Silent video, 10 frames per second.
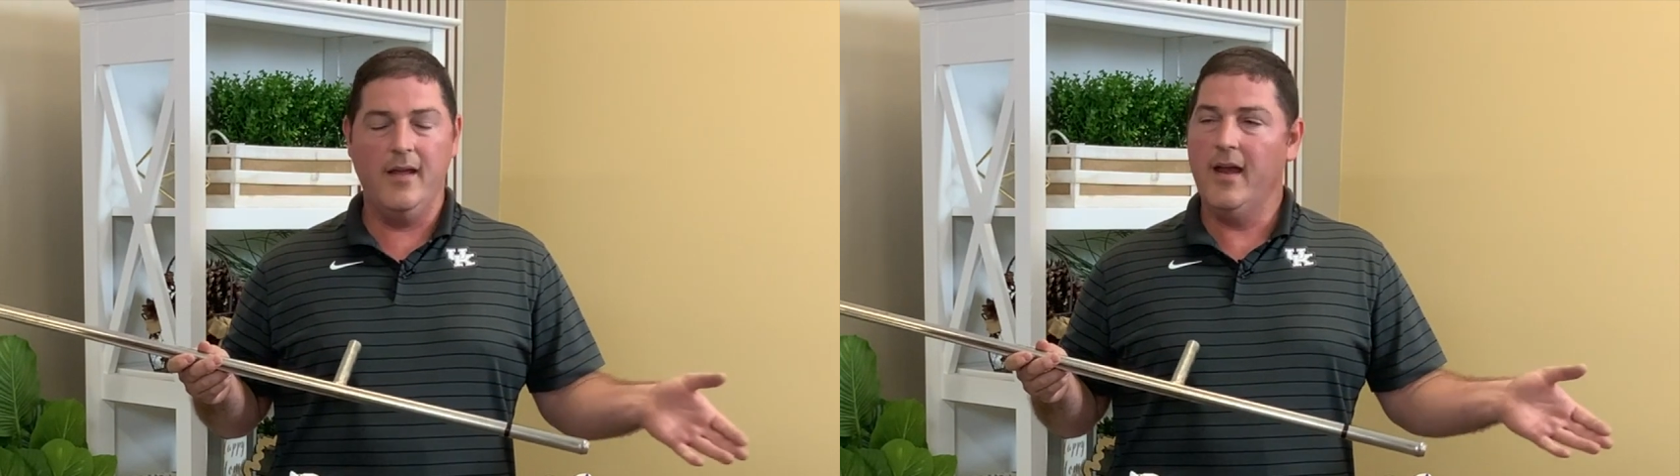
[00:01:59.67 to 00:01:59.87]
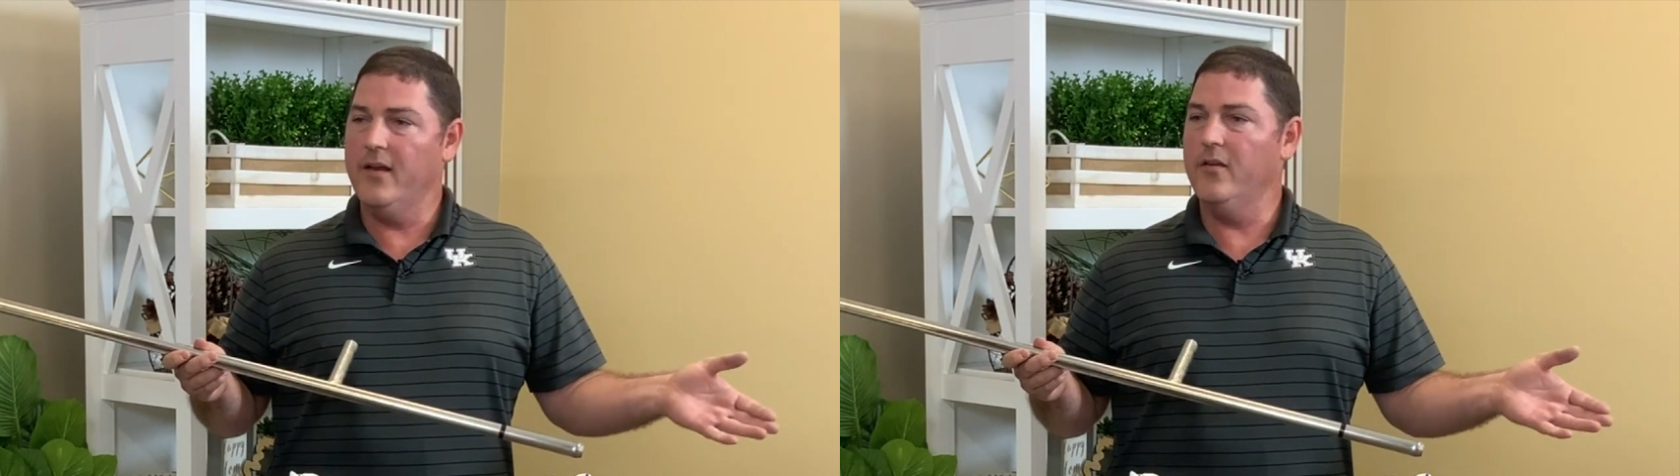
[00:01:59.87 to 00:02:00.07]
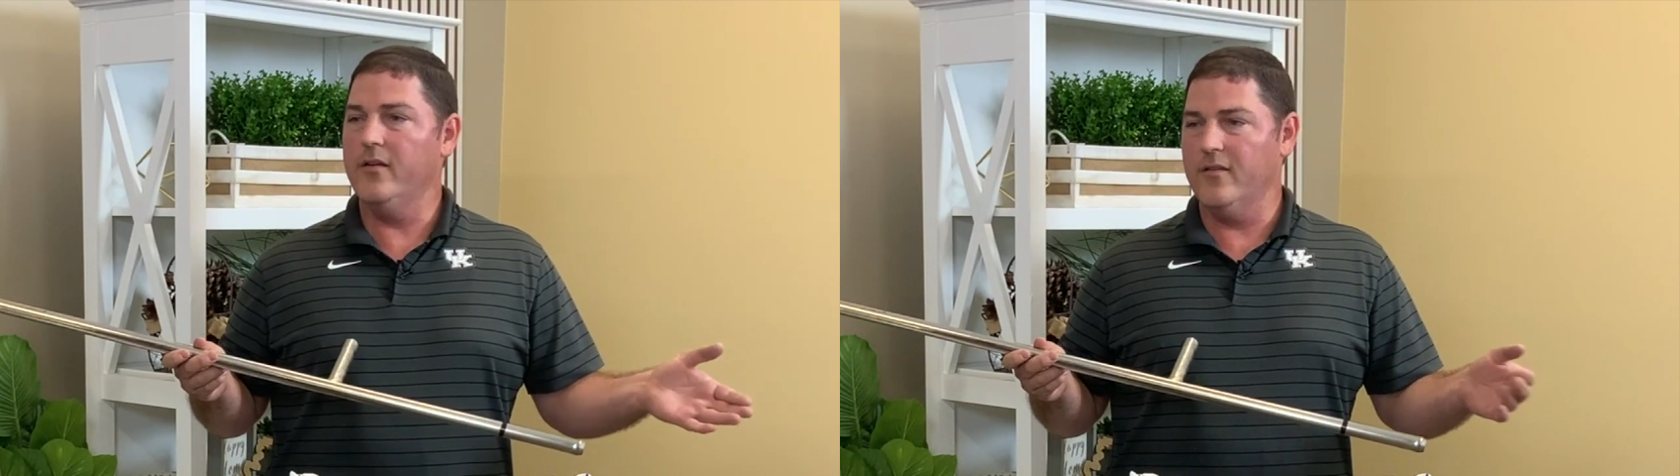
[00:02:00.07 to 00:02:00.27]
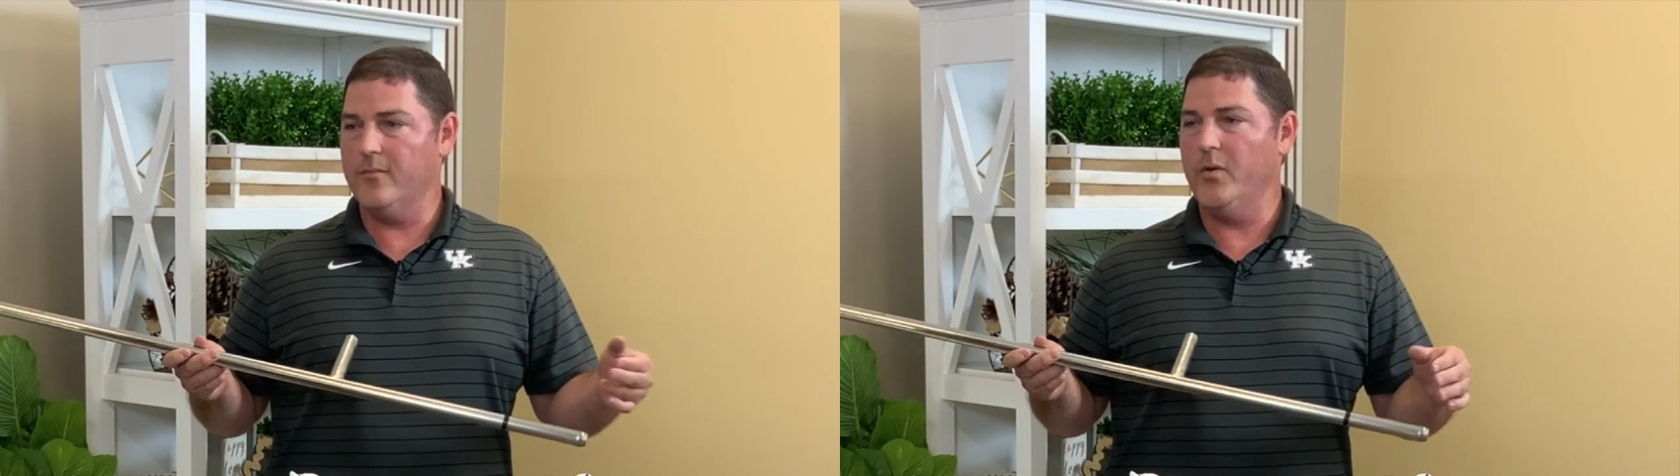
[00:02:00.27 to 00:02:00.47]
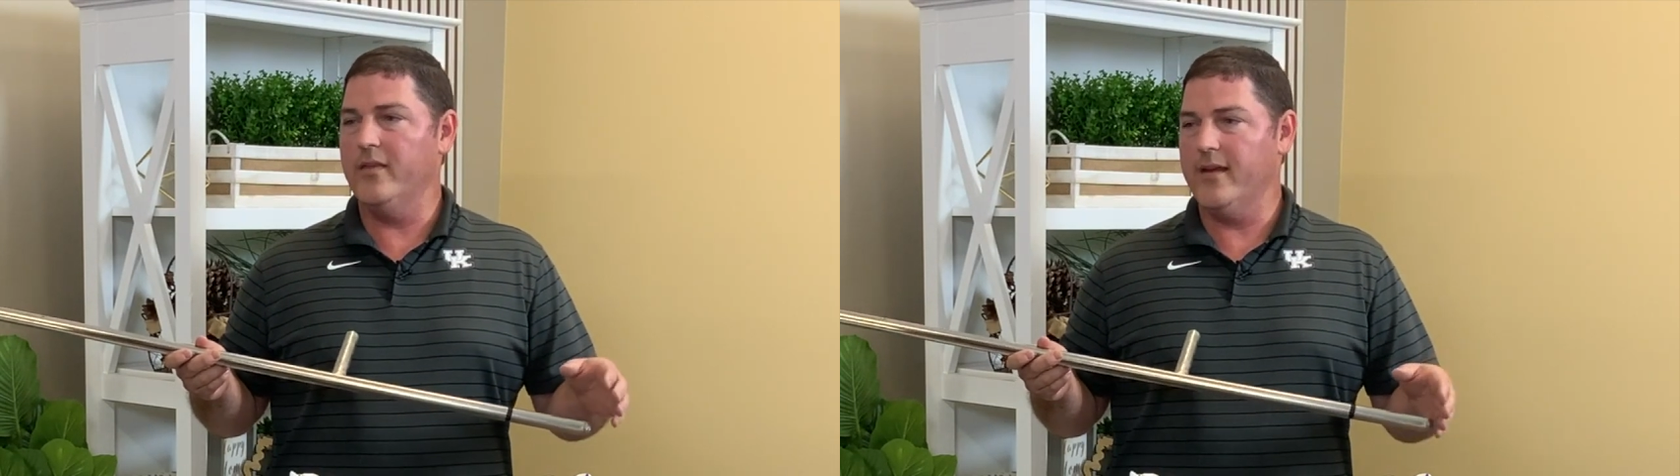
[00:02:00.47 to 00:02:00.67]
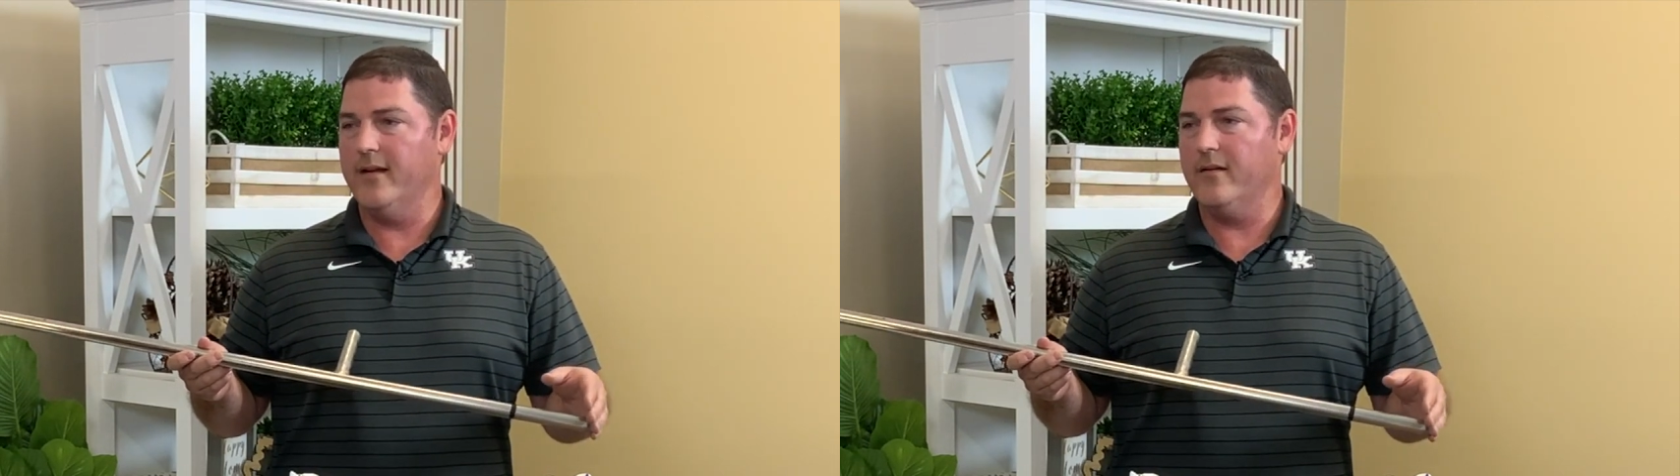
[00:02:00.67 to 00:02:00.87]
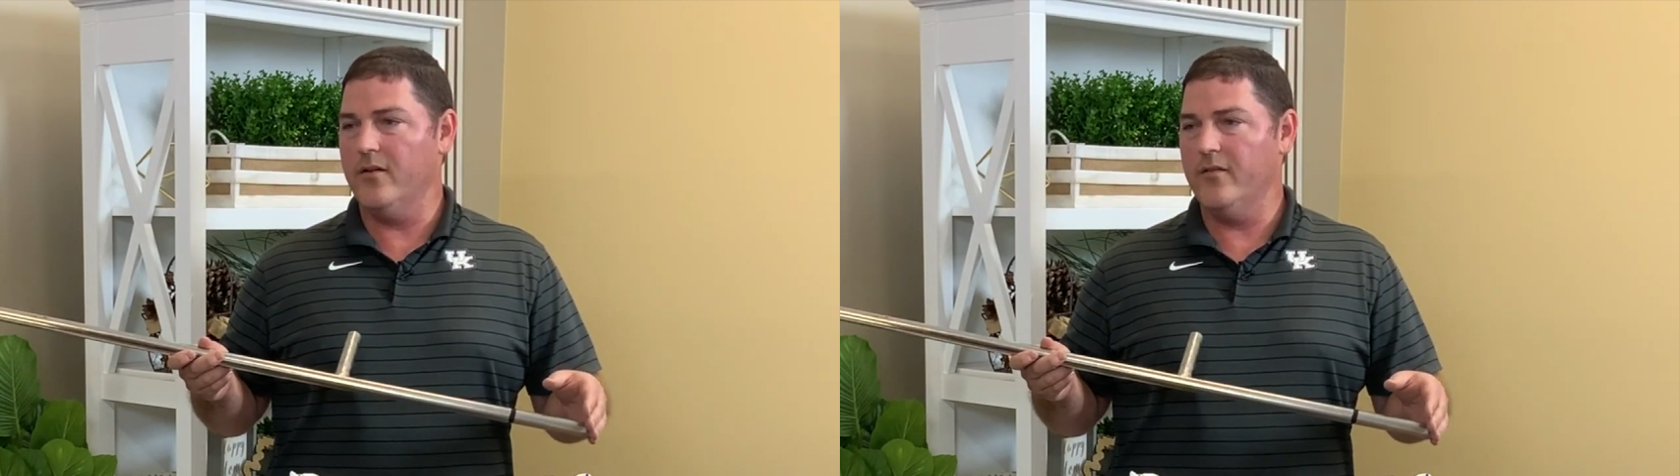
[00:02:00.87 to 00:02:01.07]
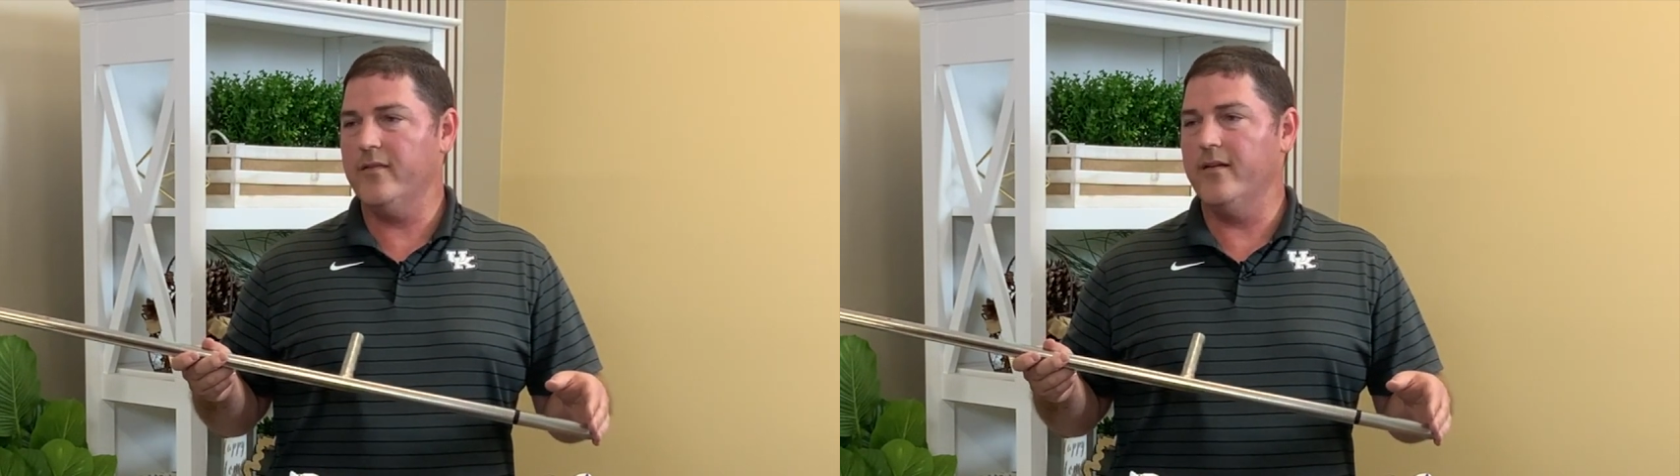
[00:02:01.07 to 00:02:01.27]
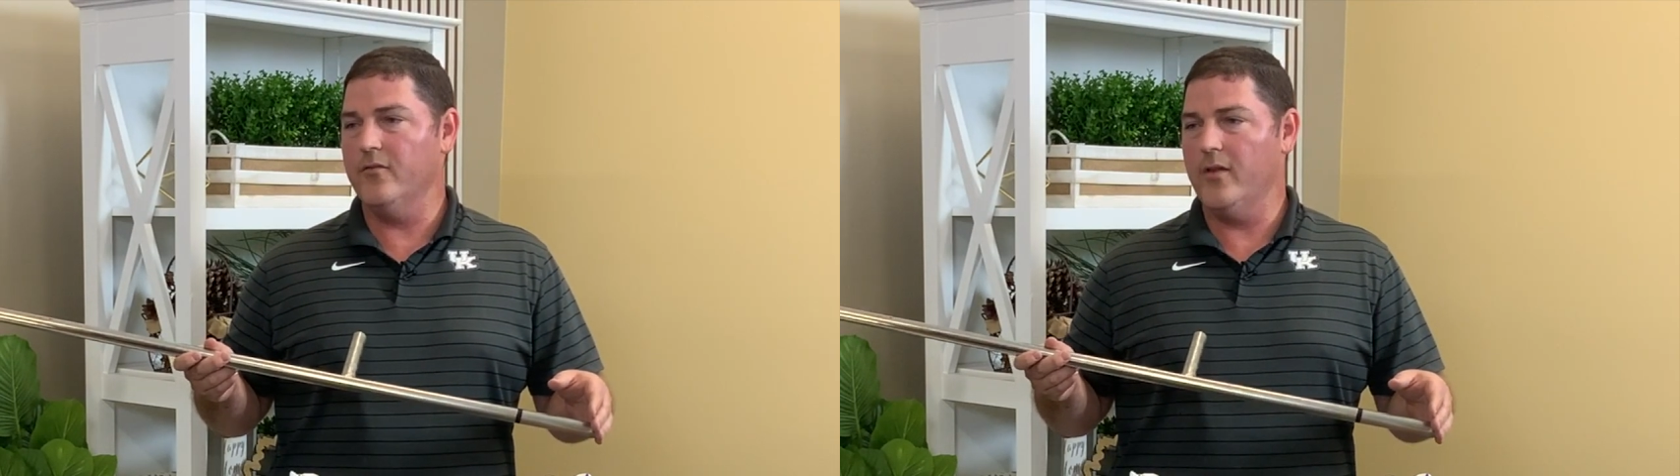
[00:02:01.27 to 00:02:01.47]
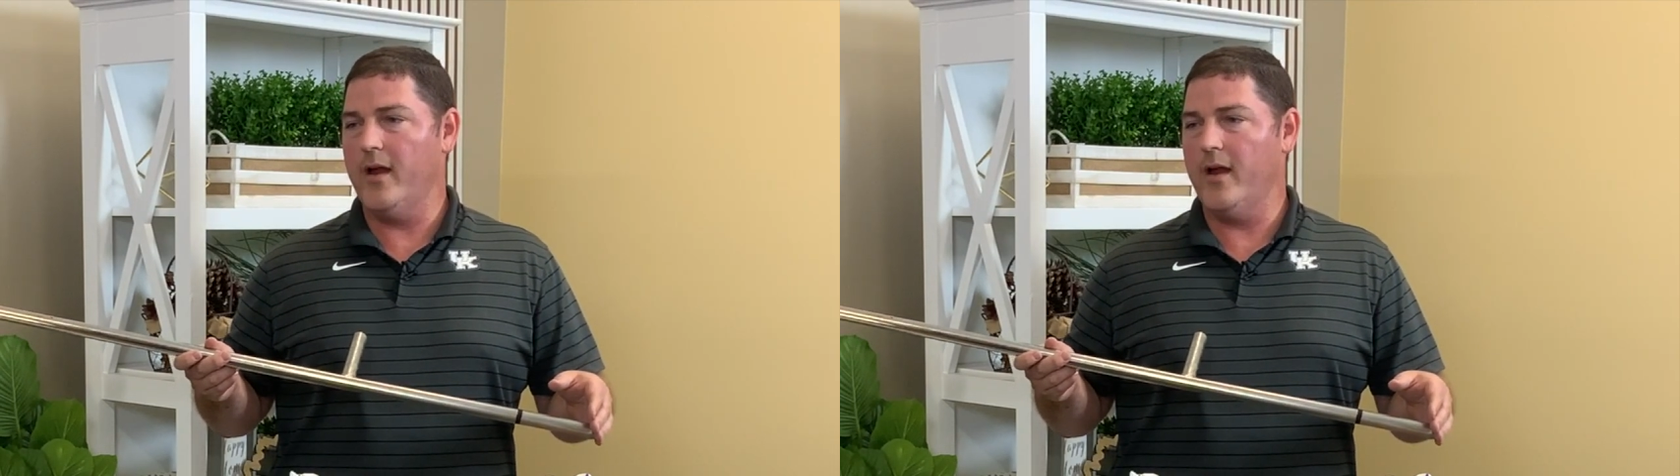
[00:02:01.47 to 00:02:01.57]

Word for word: and you can split that across several